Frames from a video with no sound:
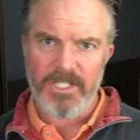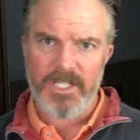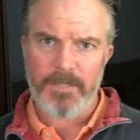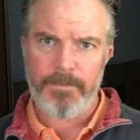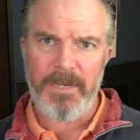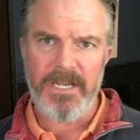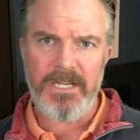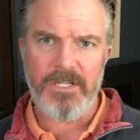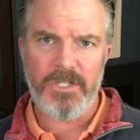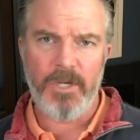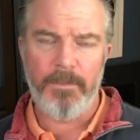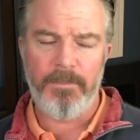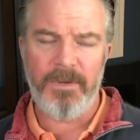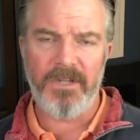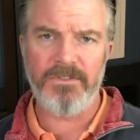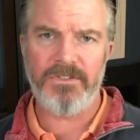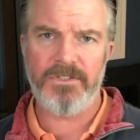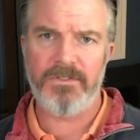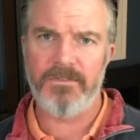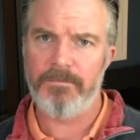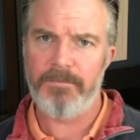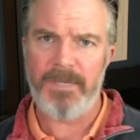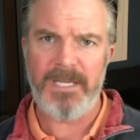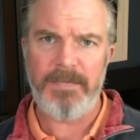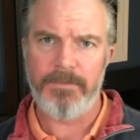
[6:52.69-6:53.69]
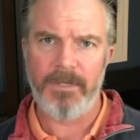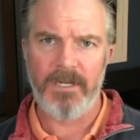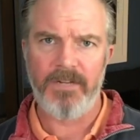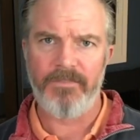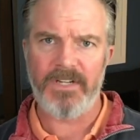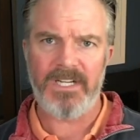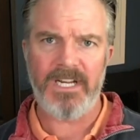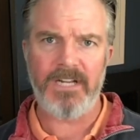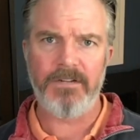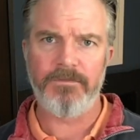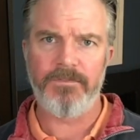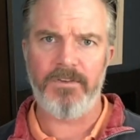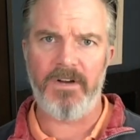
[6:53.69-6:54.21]
speak to a bunch of people if I
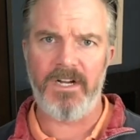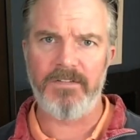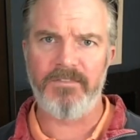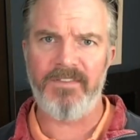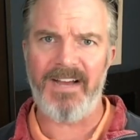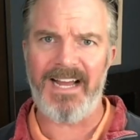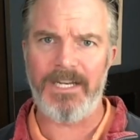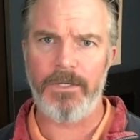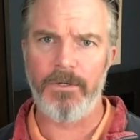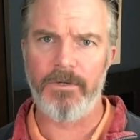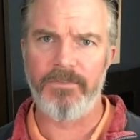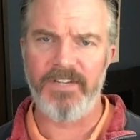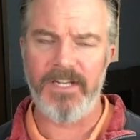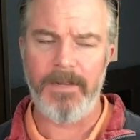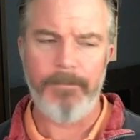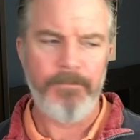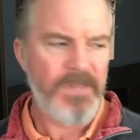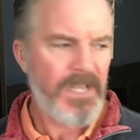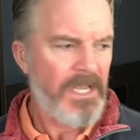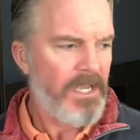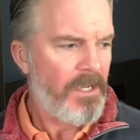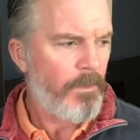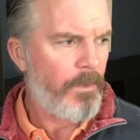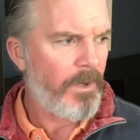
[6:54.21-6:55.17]
don't find value of it.